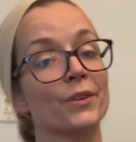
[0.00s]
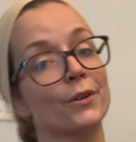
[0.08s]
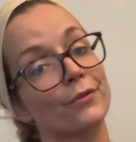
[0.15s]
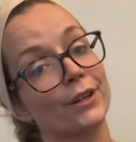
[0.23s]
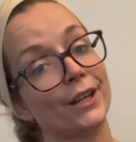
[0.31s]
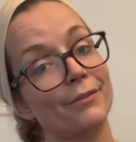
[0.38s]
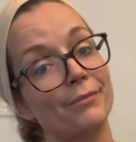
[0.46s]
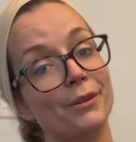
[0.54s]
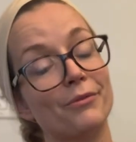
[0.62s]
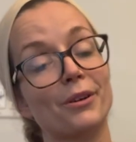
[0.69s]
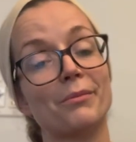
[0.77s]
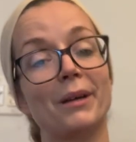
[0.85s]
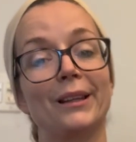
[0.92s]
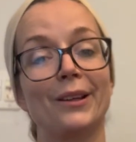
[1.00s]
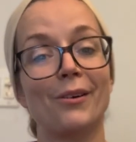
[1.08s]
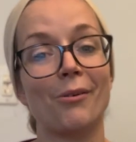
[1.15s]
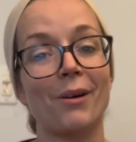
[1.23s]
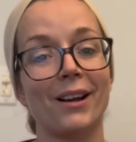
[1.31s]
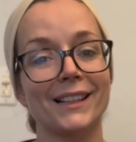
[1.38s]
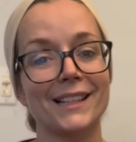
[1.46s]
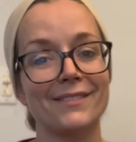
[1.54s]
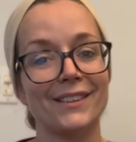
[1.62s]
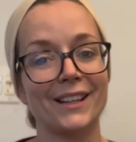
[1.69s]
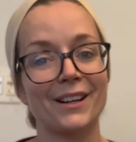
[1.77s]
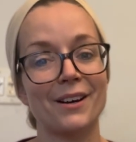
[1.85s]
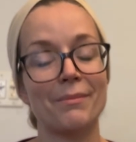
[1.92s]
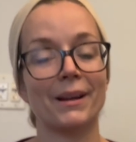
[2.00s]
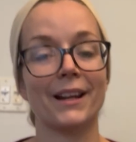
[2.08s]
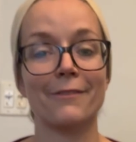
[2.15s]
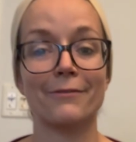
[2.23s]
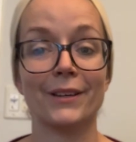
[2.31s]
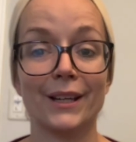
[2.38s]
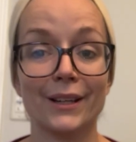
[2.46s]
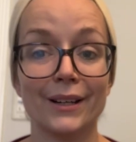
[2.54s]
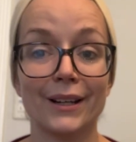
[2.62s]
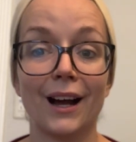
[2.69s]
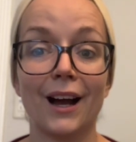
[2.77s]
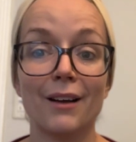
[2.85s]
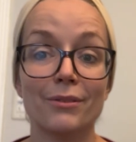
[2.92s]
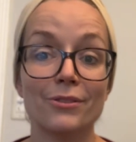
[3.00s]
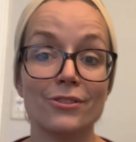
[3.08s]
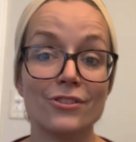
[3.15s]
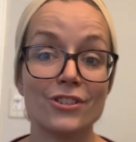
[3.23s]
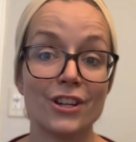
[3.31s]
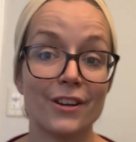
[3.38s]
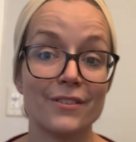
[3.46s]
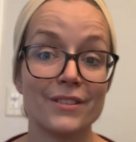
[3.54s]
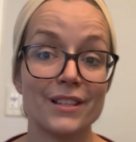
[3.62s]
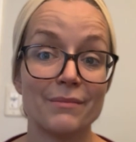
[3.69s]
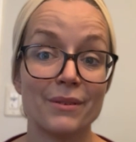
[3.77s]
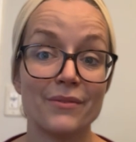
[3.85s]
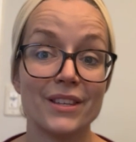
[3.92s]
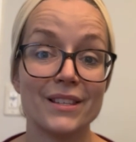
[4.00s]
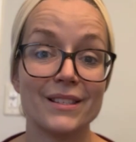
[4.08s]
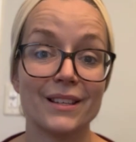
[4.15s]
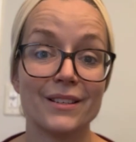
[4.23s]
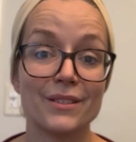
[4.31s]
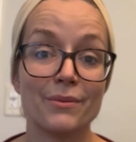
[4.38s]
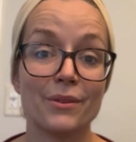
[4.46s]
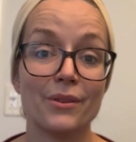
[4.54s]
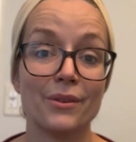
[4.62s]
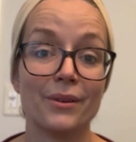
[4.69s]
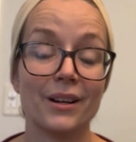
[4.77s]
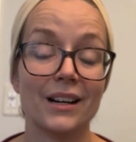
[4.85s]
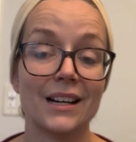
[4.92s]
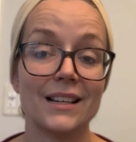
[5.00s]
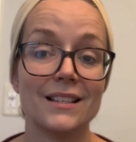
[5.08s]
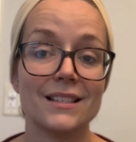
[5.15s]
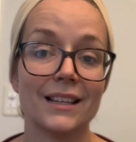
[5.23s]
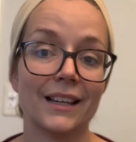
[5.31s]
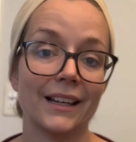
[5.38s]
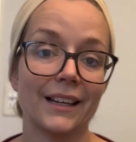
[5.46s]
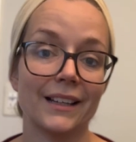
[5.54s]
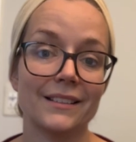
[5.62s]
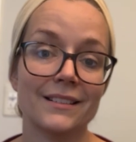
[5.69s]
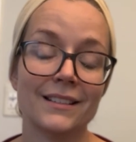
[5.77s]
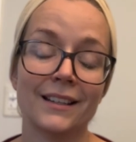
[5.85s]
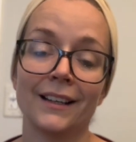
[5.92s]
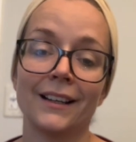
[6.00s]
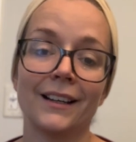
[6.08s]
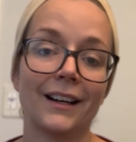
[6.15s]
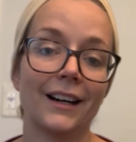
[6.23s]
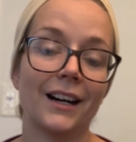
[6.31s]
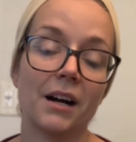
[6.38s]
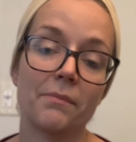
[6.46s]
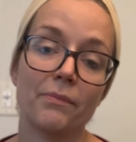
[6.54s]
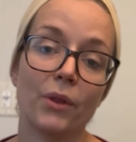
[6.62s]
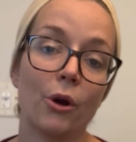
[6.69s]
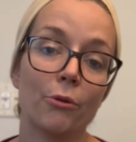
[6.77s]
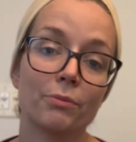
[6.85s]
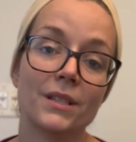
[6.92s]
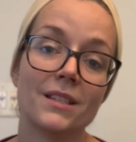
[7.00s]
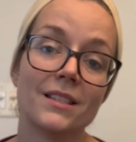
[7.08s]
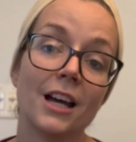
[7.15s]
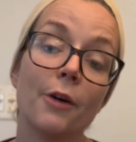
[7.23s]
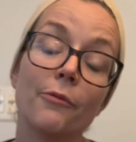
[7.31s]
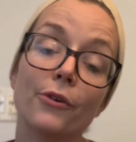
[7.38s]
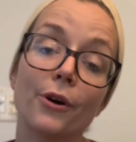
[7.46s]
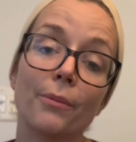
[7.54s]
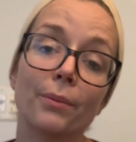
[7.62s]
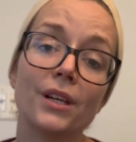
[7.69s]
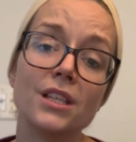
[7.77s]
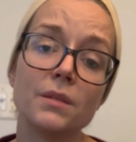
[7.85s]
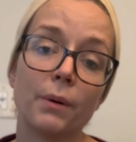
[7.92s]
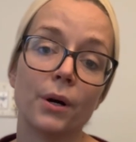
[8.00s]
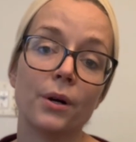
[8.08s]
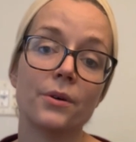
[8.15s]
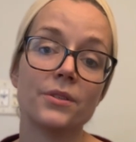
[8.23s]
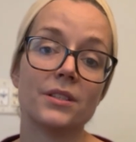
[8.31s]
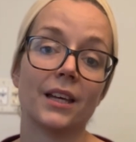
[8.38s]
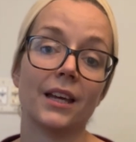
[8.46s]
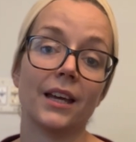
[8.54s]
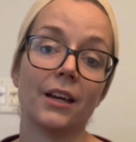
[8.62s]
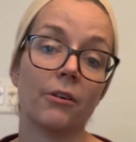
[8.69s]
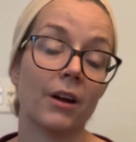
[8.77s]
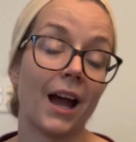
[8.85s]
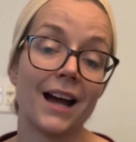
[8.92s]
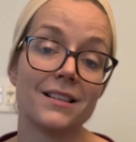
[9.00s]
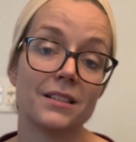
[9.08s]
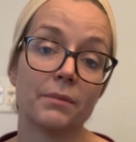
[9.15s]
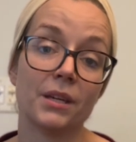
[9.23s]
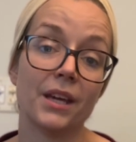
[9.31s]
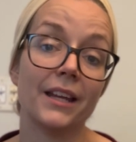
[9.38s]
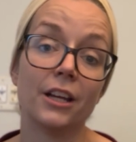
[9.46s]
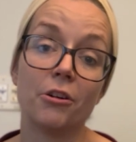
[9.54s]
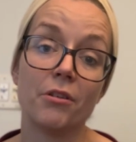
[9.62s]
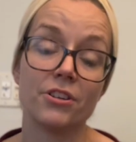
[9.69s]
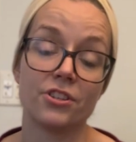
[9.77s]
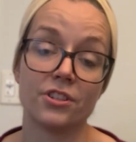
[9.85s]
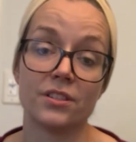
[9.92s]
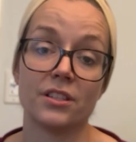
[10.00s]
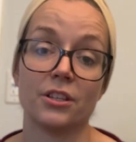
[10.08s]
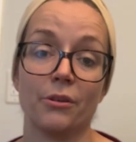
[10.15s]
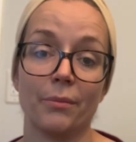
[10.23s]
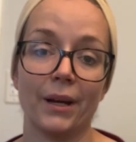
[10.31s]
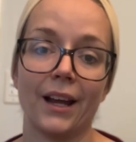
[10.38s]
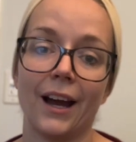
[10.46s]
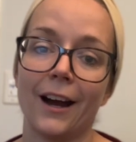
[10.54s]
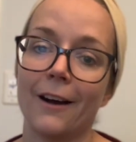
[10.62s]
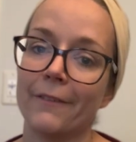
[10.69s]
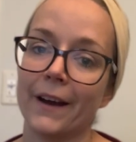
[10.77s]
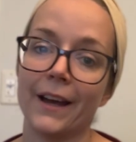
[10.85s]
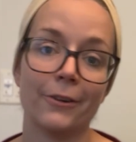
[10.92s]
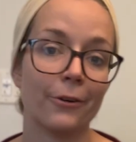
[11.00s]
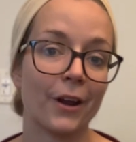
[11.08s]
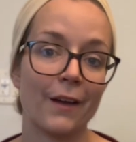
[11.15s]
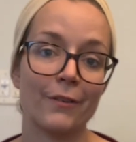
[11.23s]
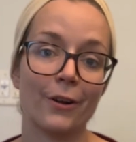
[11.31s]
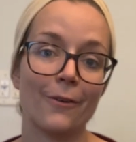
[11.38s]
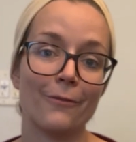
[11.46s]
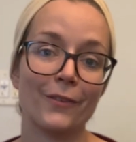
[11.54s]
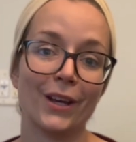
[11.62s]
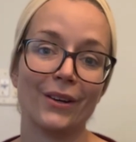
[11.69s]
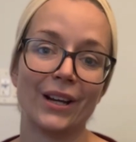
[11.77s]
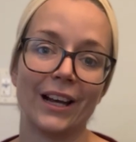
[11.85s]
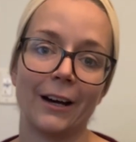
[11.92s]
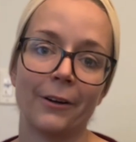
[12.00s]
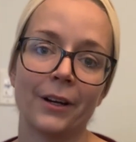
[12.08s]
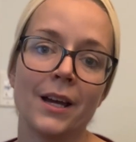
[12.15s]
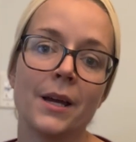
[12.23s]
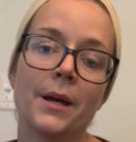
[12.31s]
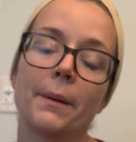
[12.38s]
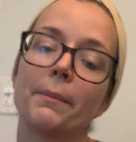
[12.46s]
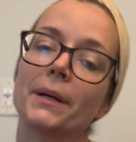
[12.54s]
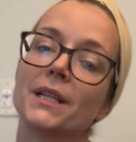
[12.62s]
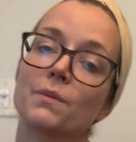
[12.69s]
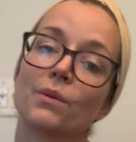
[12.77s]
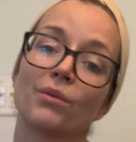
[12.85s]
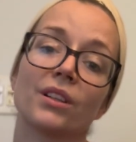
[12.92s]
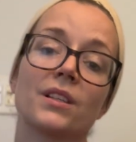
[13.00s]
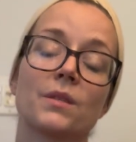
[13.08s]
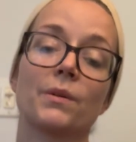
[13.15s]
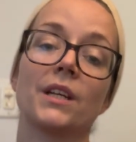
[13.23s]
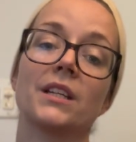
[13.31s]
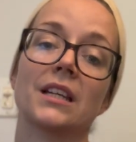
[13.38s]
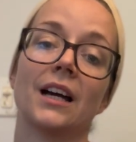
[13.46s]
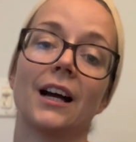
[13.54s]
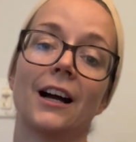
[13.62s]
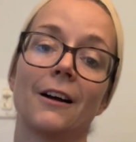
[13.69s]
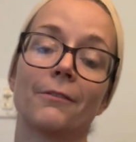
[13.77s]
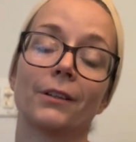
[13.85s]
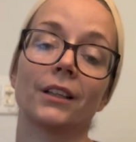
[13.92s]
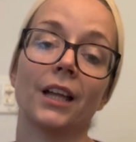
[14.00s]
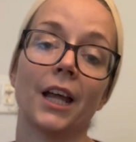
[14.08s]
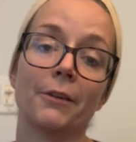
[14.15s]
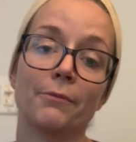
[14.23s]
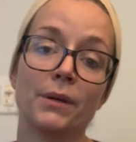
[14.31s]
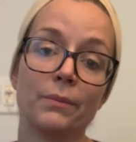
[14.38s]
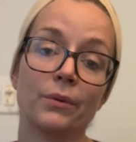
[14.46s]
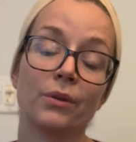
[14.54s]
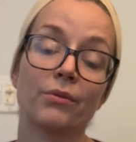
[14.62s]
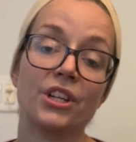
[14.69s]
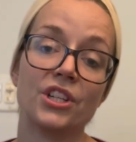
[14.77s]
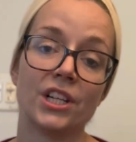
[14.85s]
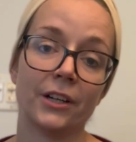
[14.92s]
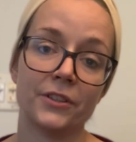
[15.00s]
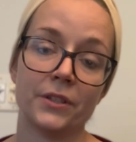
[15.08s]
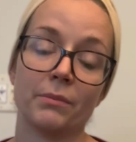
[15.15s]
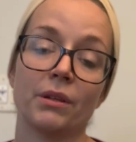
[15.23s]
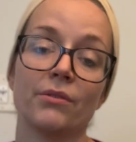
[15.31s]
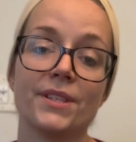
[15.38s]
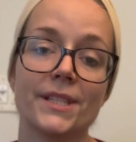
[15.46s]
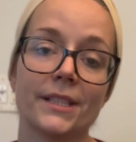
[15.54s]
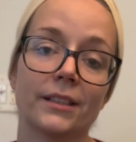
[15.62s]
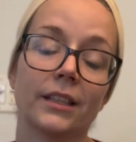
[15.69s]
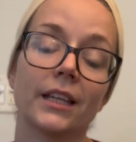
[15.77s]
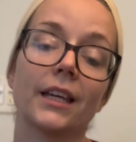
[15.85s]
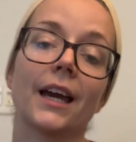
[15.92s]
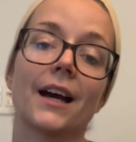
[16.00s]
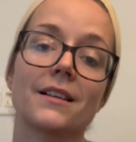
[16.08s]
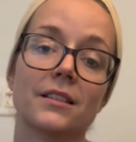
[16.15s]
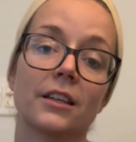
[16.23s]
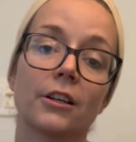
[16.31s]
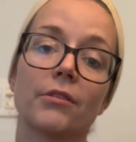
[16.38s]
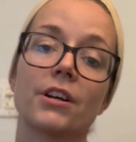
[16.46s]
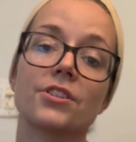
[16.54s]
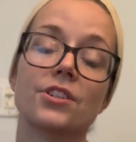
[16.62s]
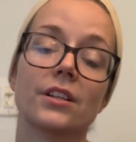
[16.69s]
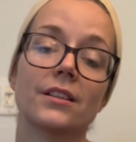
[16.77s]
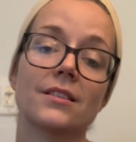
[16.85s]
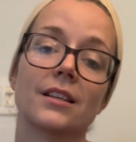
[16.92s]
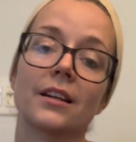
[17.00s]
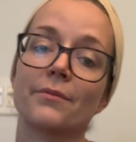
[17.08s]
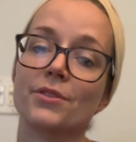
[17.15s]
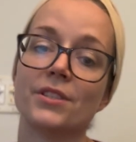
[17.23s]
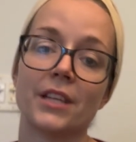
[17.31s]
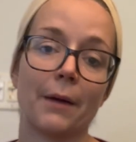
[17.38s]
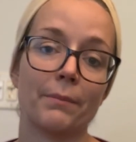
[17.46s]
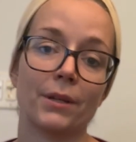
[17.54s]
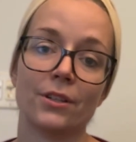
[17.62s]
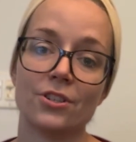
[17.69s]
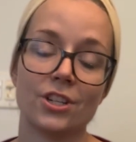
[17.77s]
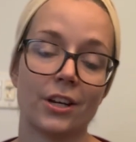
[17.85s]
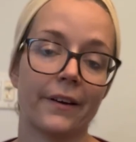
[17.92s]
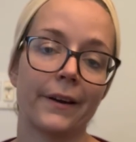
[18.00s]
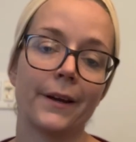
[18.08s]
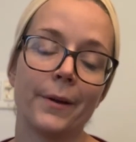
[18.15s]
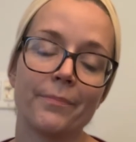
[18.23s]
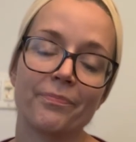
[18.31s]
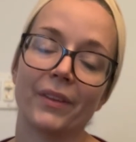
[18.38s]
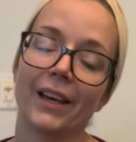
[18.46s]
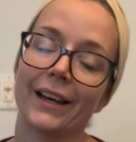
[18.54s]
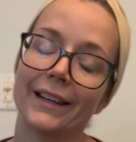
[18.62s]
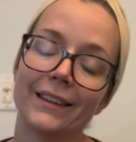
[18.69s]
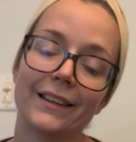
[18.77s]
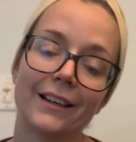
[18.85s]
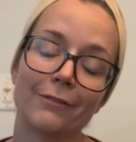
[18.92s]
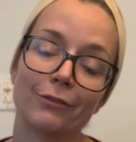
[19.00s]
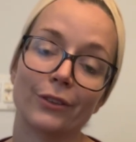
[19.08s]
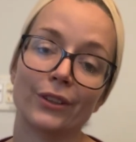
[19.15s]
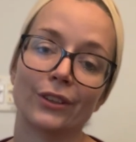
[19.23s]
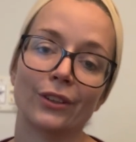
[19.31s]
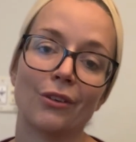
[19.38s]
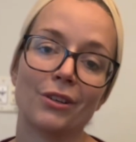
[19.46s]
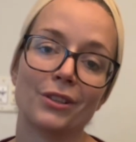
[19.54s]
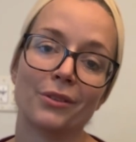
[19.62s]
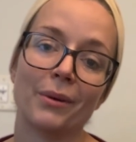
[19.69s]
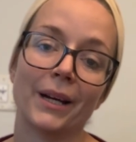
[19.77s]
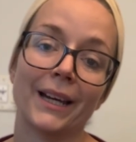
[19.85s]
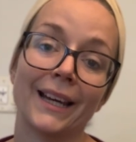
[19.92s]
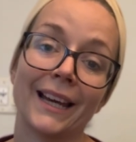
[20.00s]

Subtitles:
Forgive me for my low quality video, but I figured I will just share some of these things with you guys, and hope this is helpful. Please post or ask me any questions that you might have. I don't have it all figured out, but it's been really sweet to have a lot of people reach out to me recently asking questions, and I'm just happy to share anything I've learned along the way.